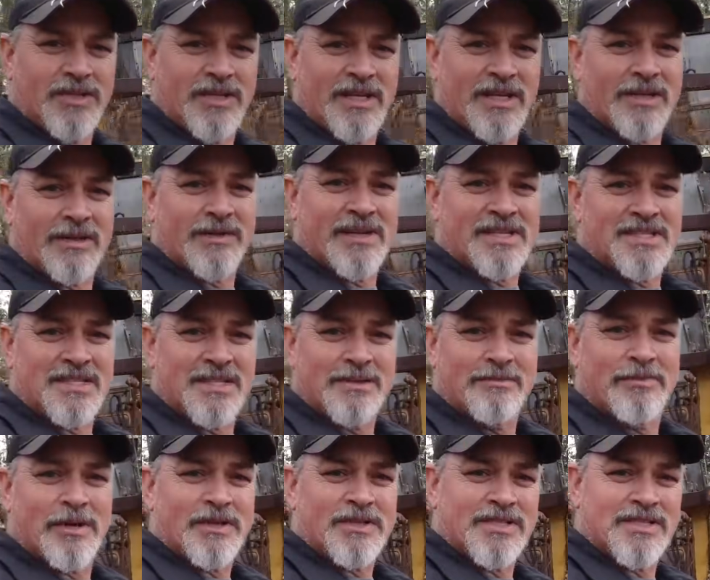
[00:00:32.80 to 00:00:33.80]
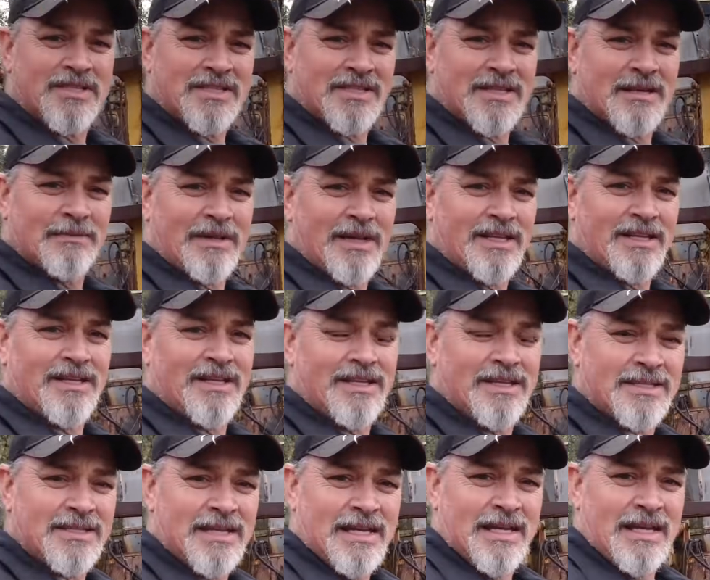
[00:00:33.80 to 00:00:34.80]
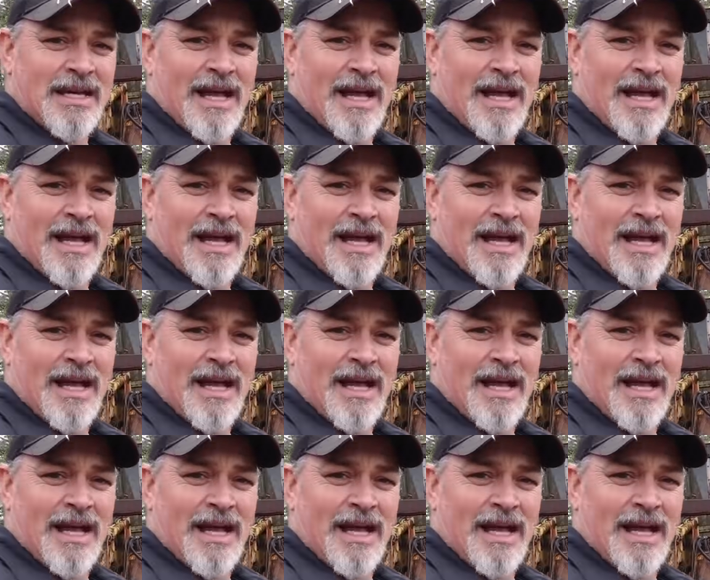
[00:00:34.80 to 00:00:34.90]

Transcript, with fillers: you're interested in purchasing something like this,